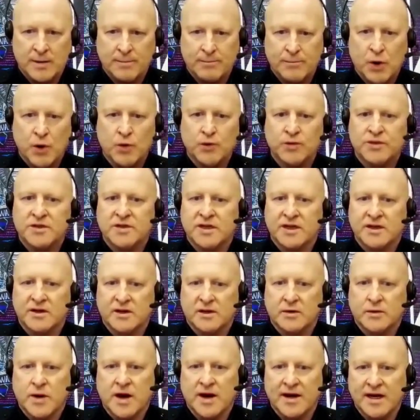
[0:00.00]
posting
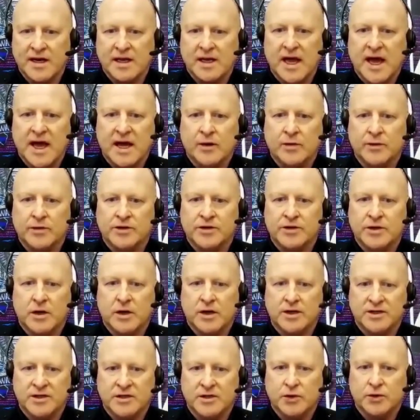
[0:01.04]
threatening language
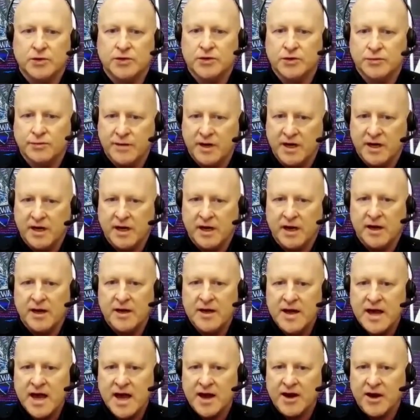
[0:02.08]
on social media
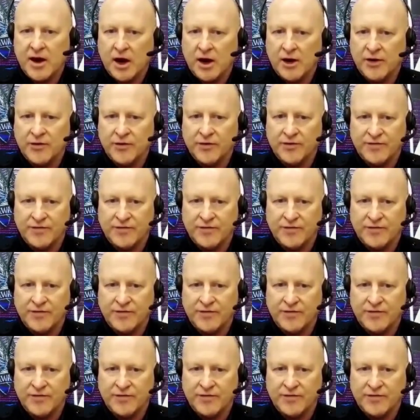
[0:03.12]
and other